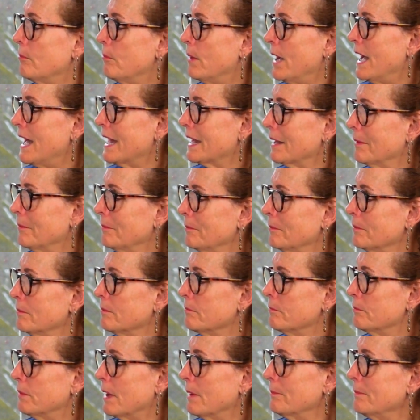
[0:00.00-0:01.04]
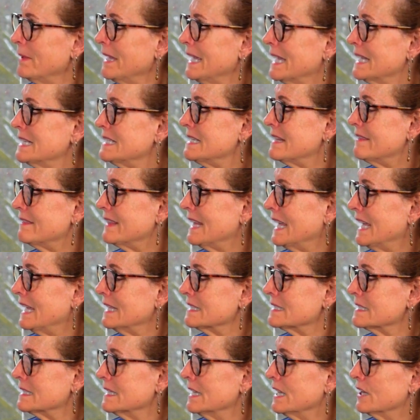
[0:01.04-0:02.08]
bottom, bumping into
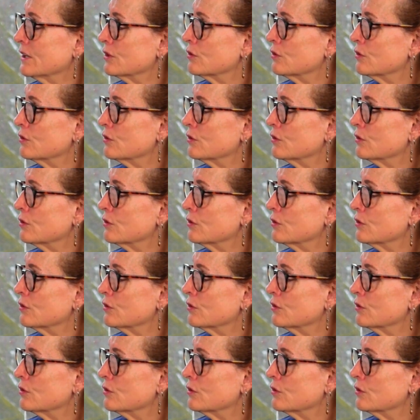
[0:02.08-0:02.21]
things,